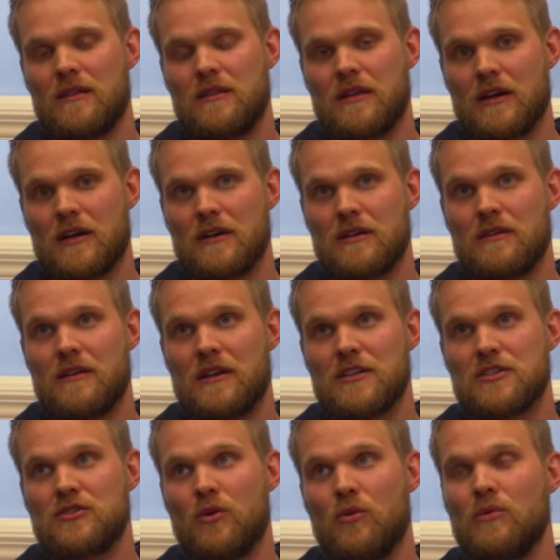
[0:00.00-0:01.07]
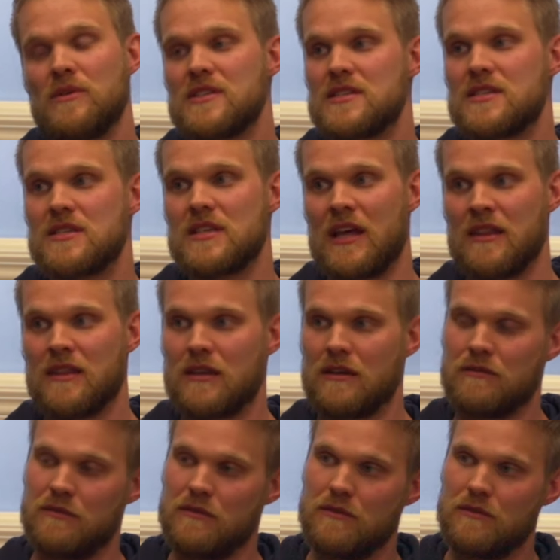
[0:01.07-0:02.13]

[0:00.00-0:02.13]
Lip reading: there's no incentive